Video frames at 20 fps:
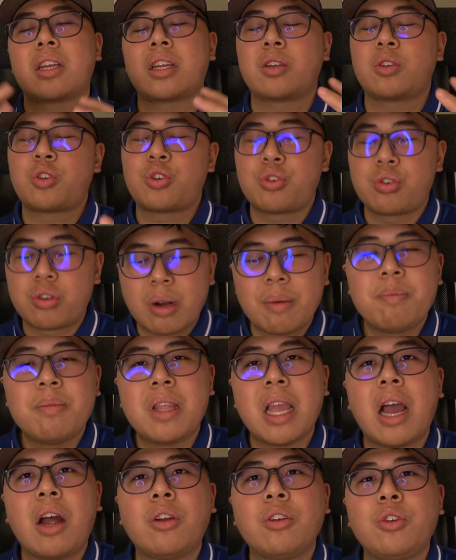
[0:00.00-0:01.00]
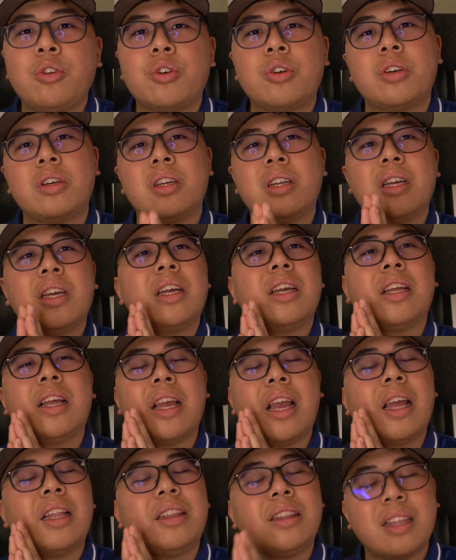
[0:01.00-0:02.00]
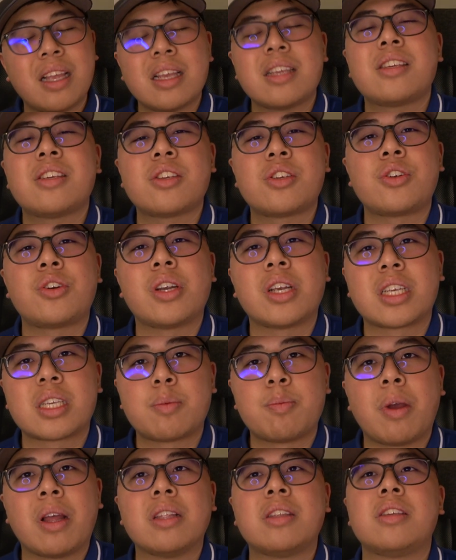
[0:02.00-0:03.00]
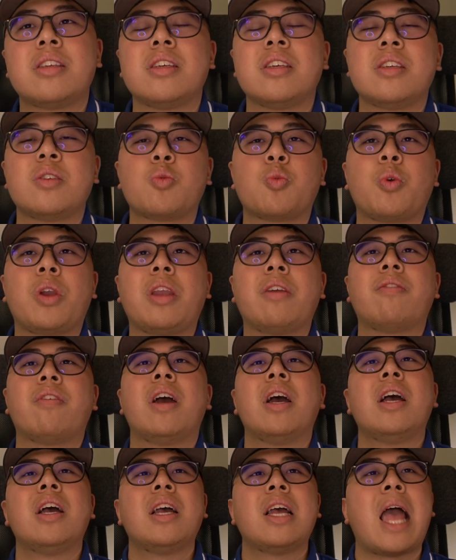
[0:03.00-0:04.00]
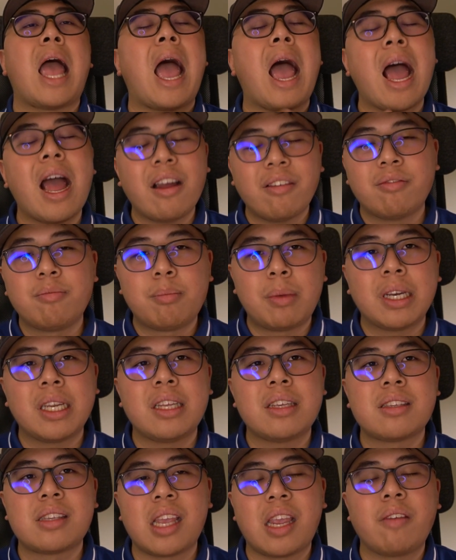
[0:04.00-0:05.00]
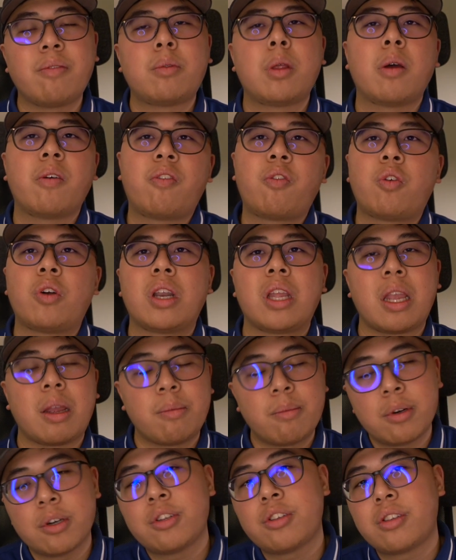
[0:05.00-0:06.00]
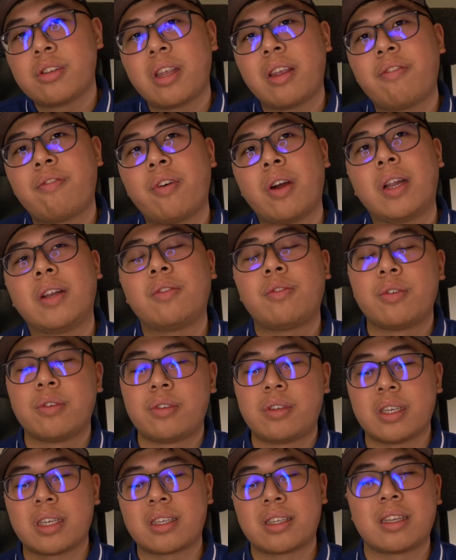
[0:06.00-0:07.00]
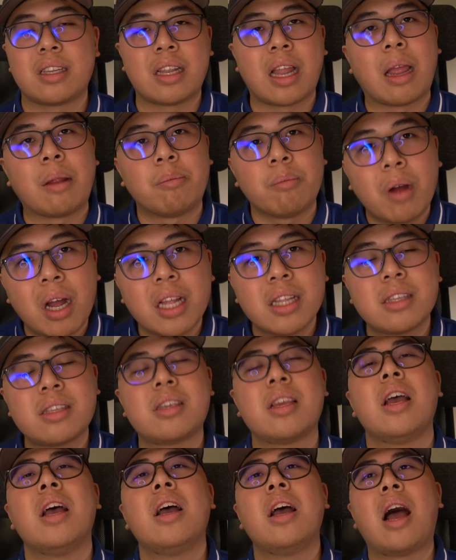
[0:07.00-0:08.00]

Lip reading: trimmed down your unnecessary expenses, we've have money saved up for the emergency fund for 6 to 9 months.